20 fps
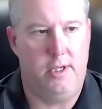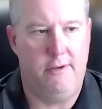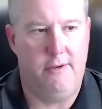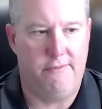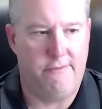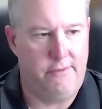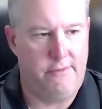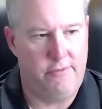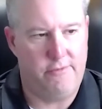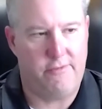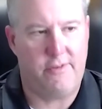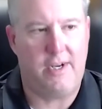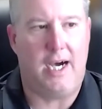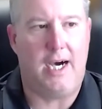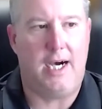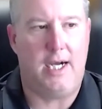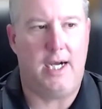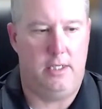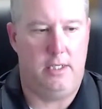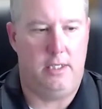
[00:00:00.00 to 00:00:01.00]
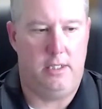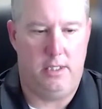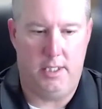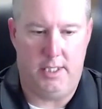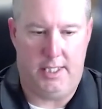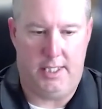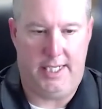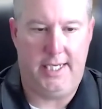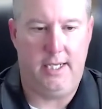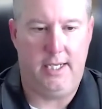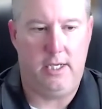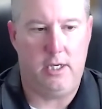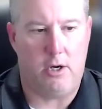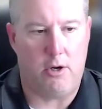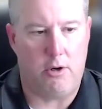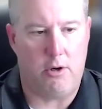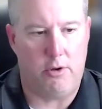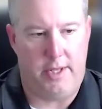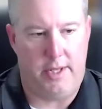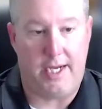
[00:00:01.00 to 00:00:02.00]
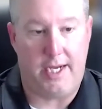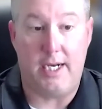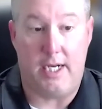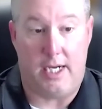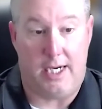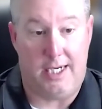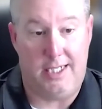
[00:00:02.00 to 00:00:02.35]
If you've got an EDR that can